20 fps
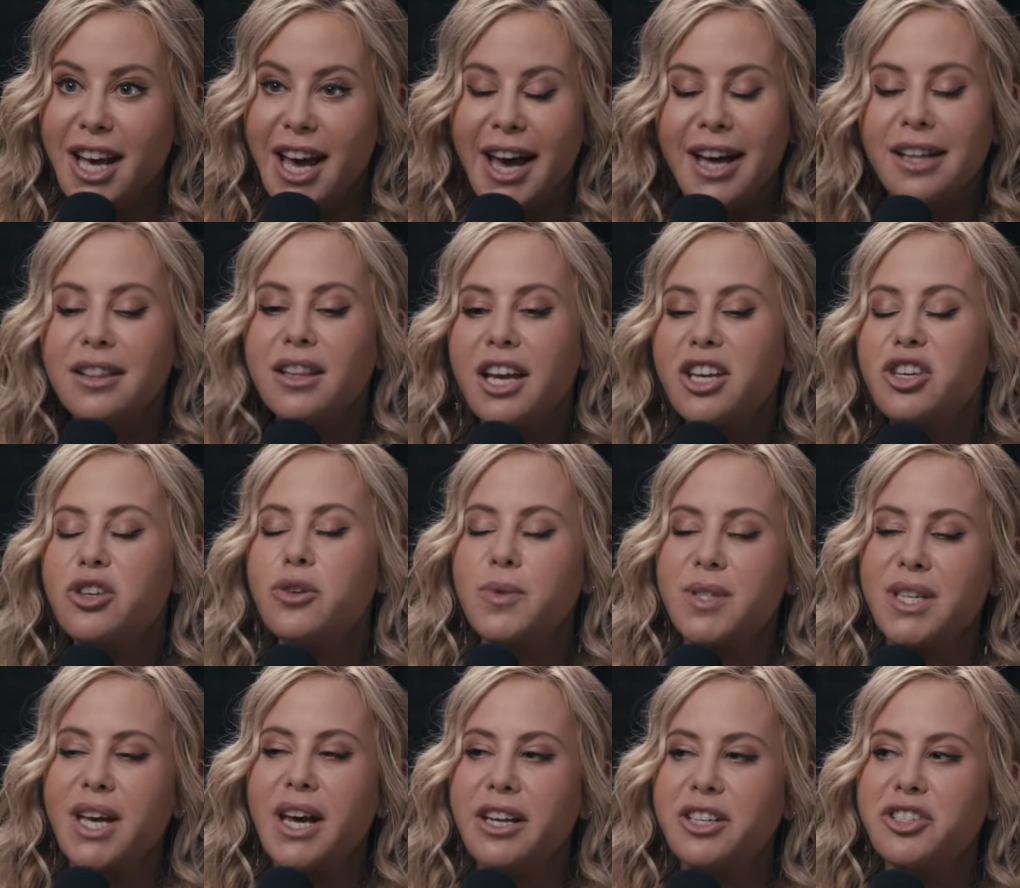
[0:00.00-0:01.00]
And like you
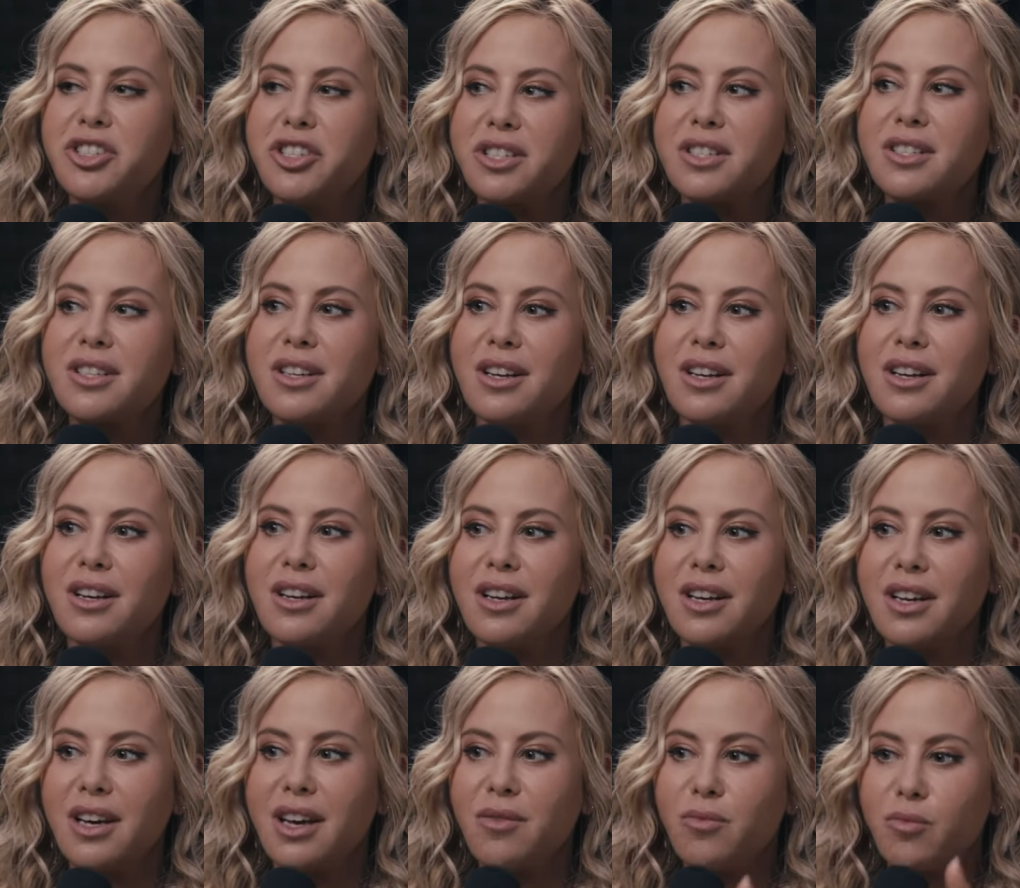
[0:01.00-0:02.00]
said, just
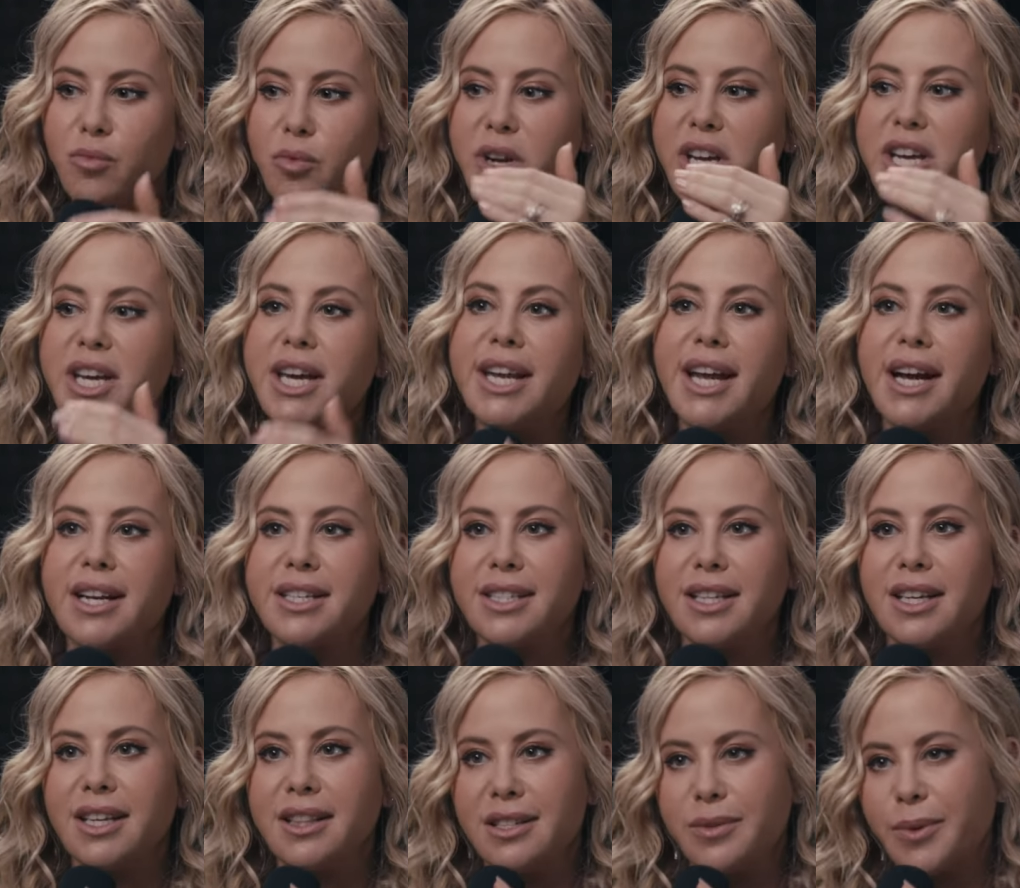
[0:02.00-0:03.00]

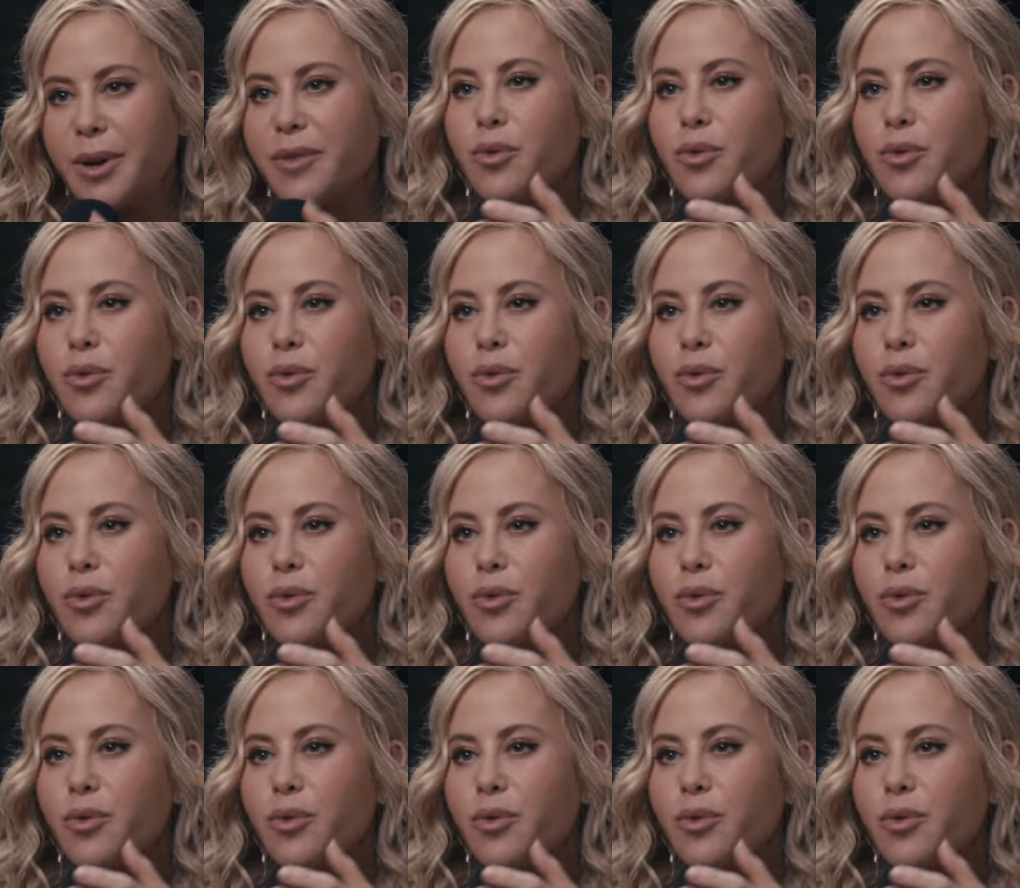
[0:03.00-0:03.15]
reconnecting in this way.